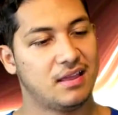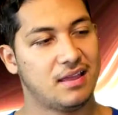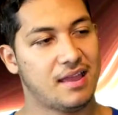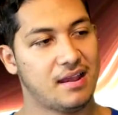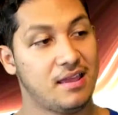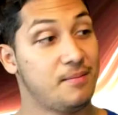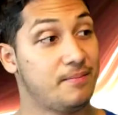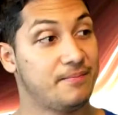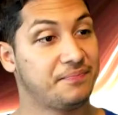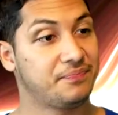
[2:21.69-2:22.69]
and he
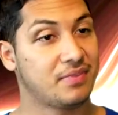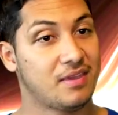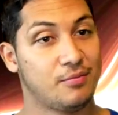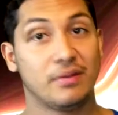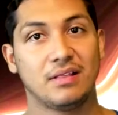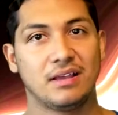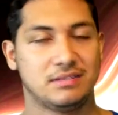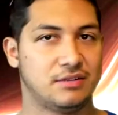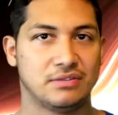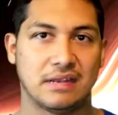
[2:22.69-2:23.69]
he realized
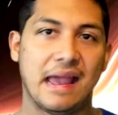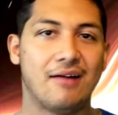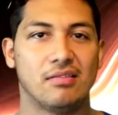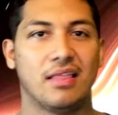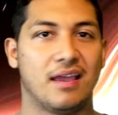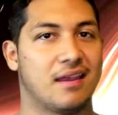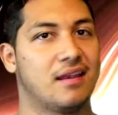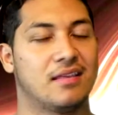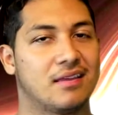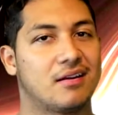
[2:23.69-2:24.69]
there's an outline
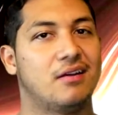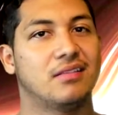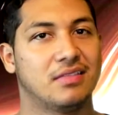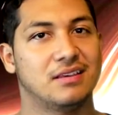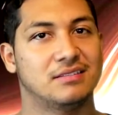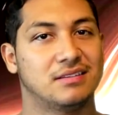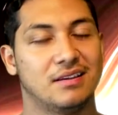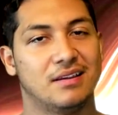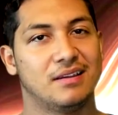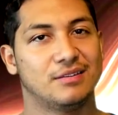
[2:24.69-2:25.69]
that all of these
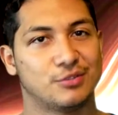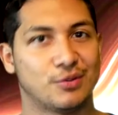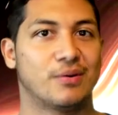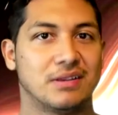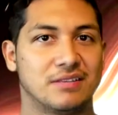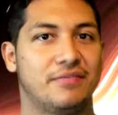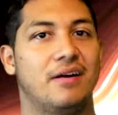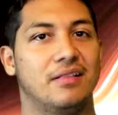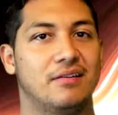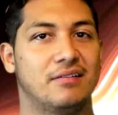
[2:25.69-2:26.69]
stories
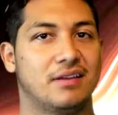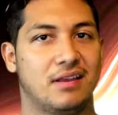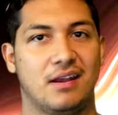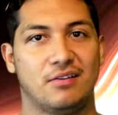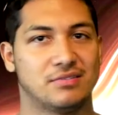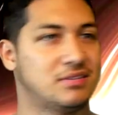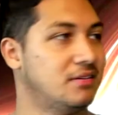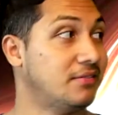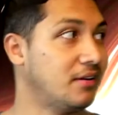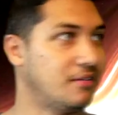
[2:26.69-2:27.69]
follow, and I'll see
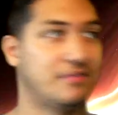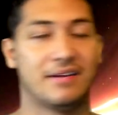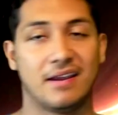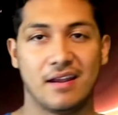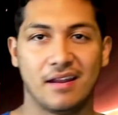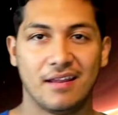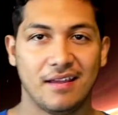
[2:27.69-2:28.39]
if I can find